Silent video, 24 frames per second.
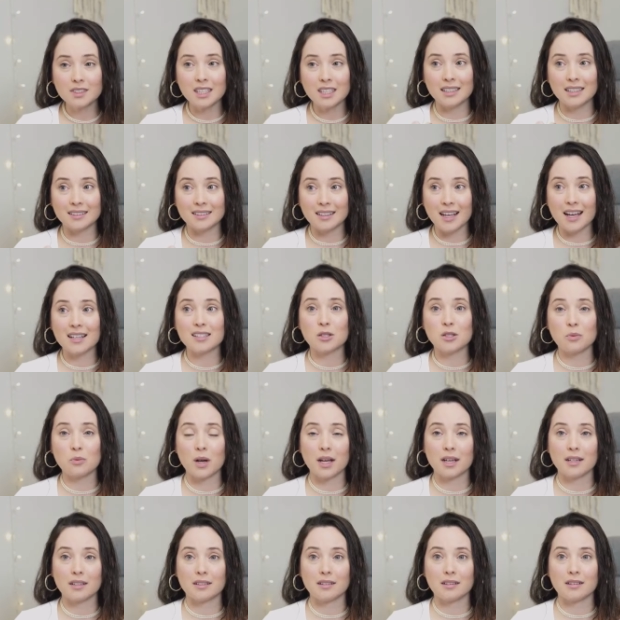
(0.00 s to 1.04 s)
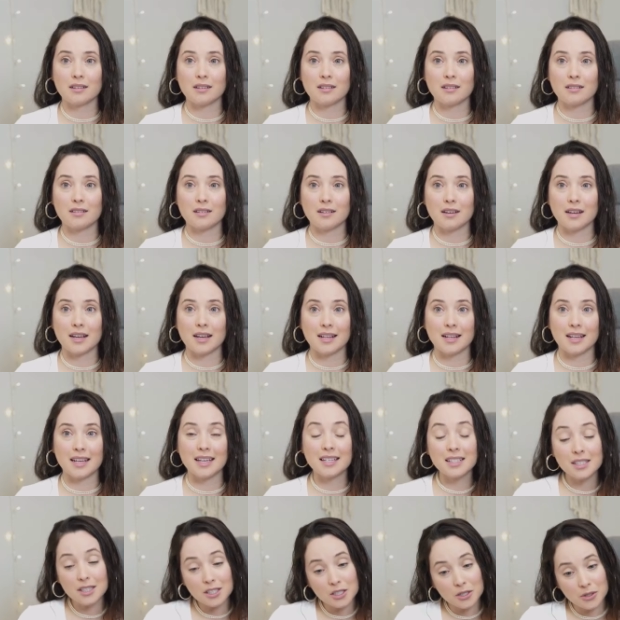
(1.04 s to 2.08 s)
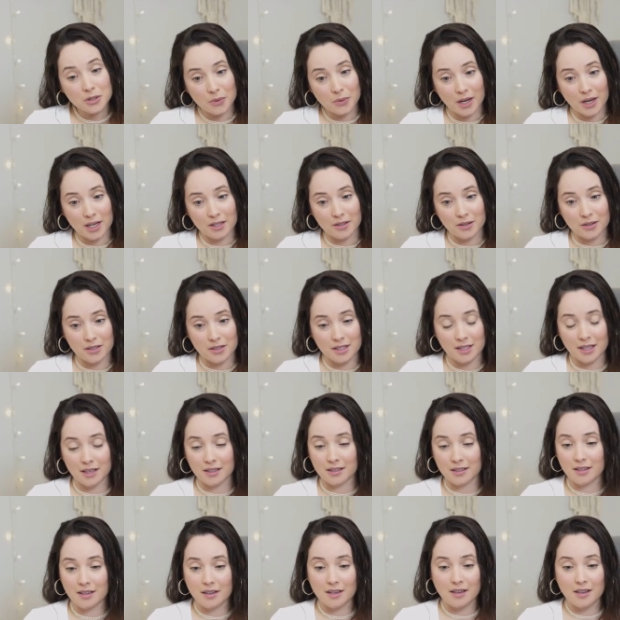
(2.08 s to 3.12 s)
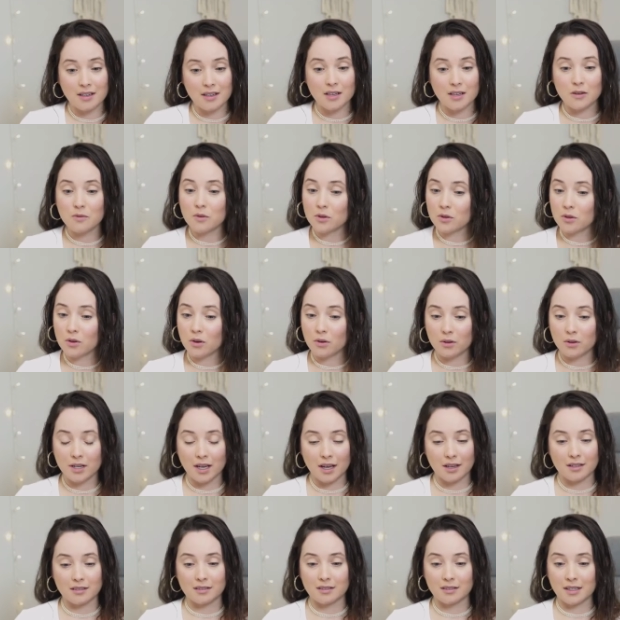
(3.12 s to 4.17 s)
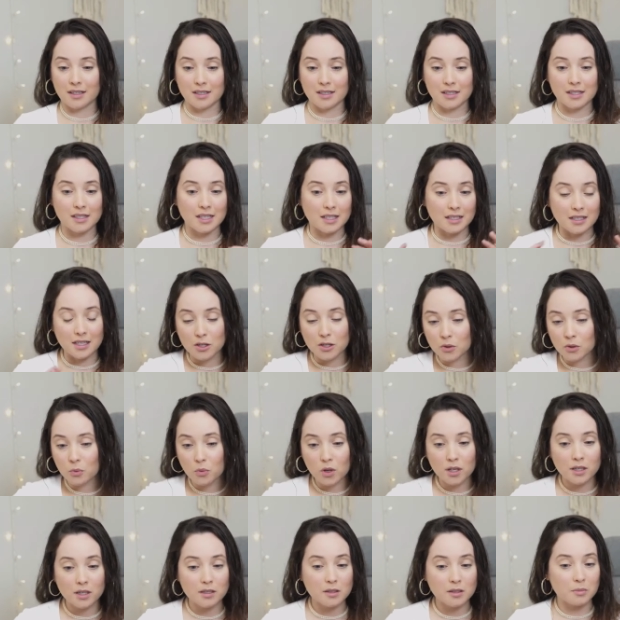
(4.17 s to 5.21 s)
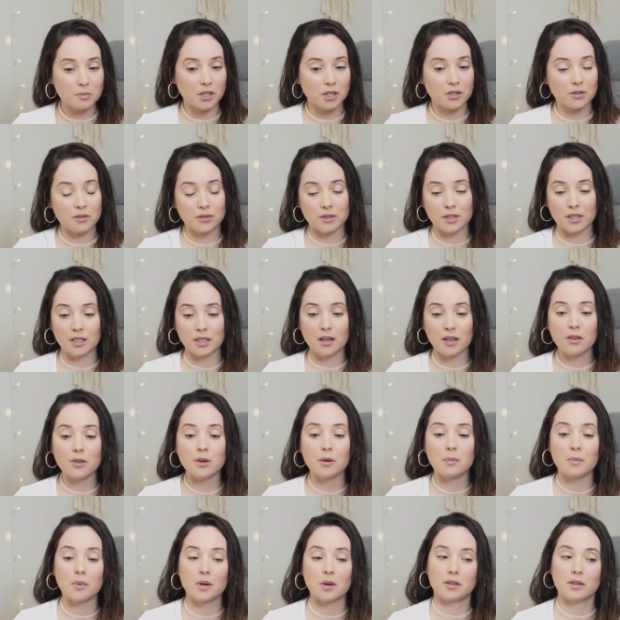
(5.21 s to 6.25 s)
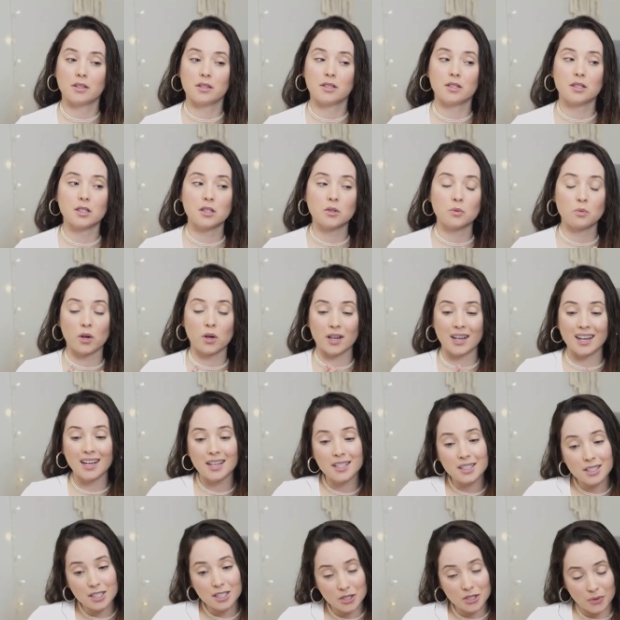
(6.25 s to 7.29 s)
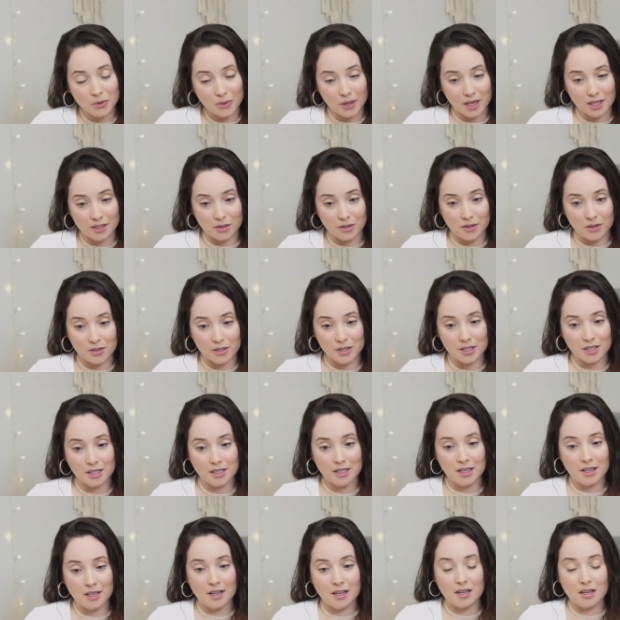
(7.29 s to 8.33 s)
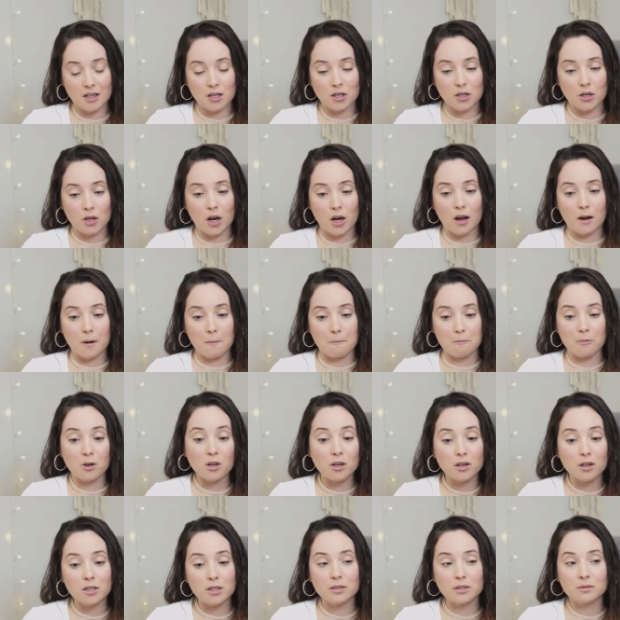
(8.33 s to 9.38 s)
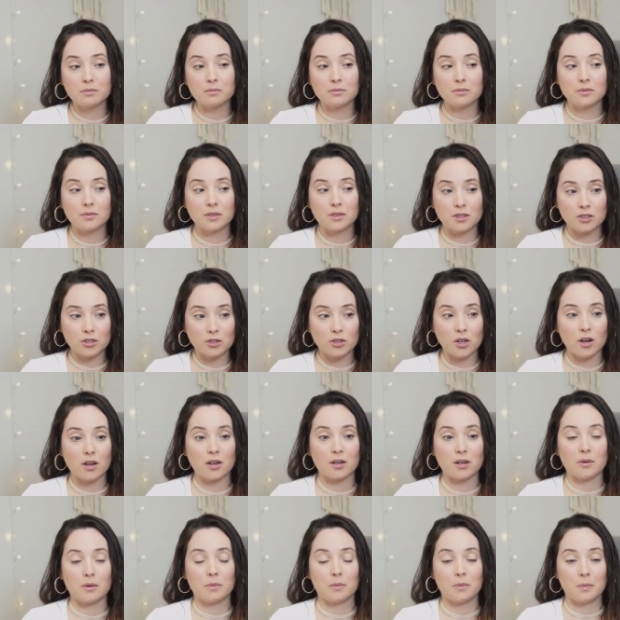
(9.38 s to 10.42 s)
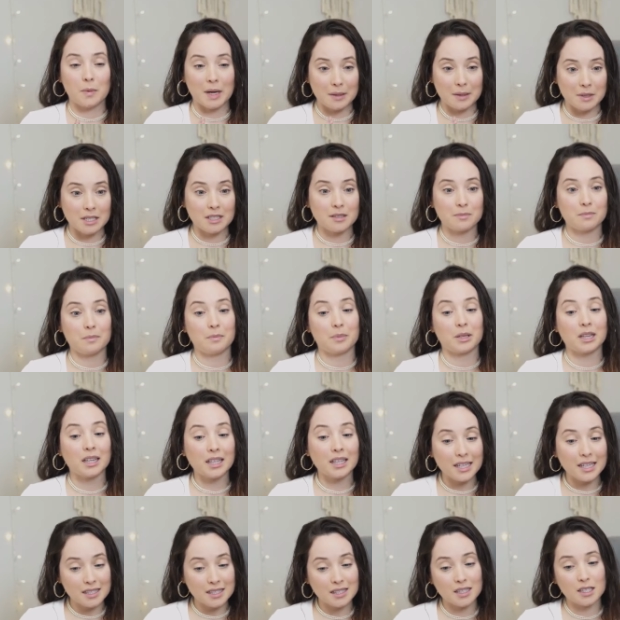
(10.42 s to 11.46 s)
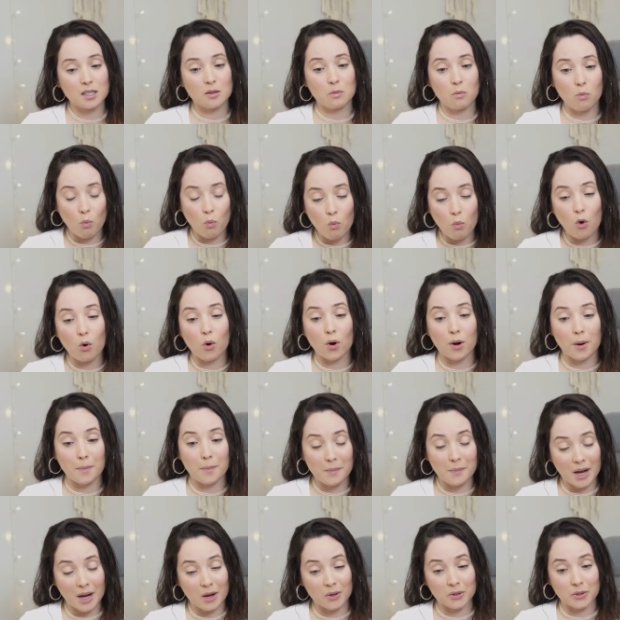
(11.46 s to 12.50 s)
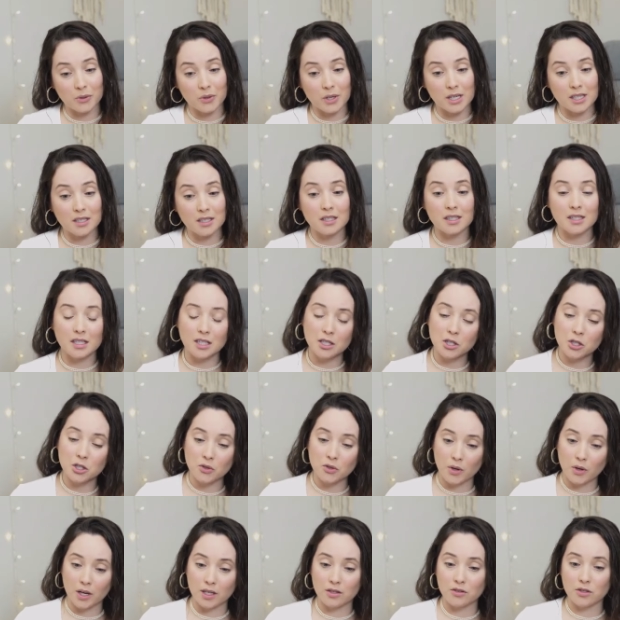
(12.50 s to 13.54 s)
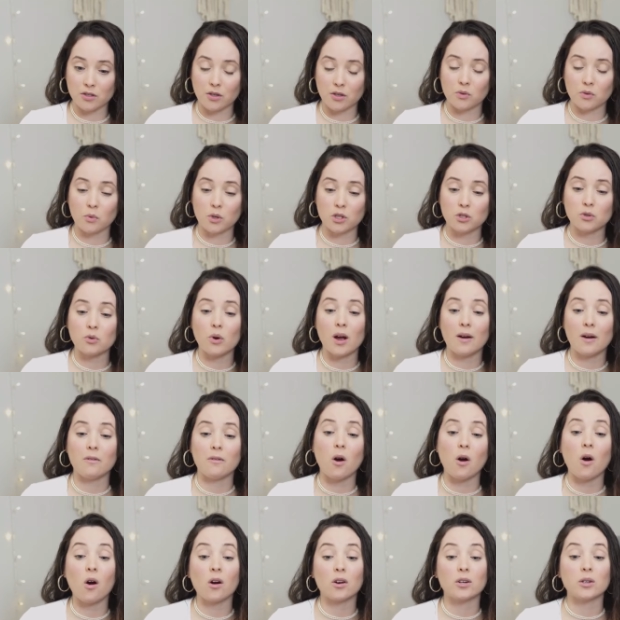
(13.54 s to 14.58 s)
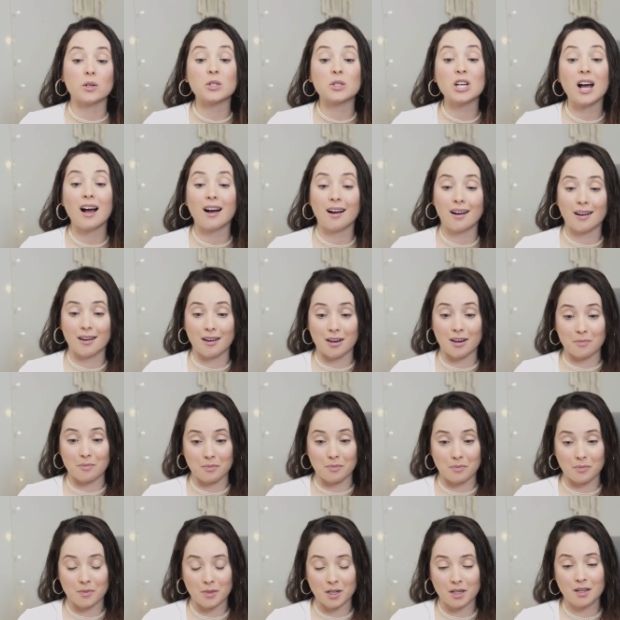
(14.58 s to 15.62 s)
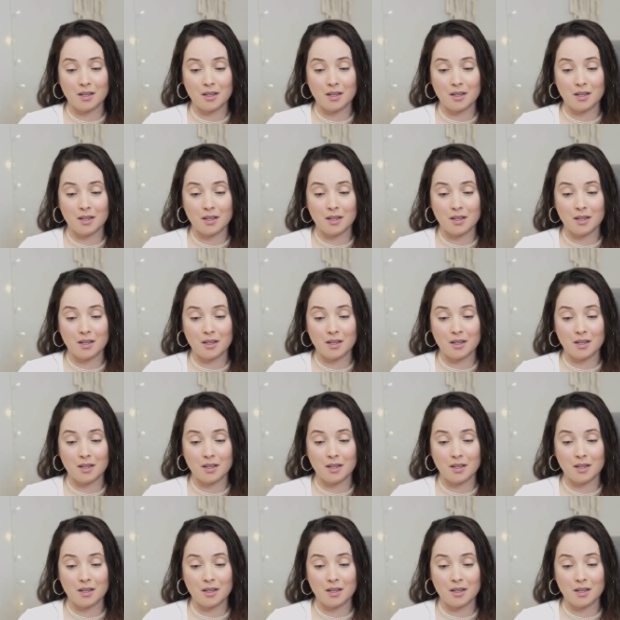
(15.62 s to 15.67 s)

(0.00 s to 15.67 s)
And that's when integrators, that even though, again, like I said, neither one is better than the other, but this is where integrators could start maybe placing more boundaries, because integrators are the ones who have a harder time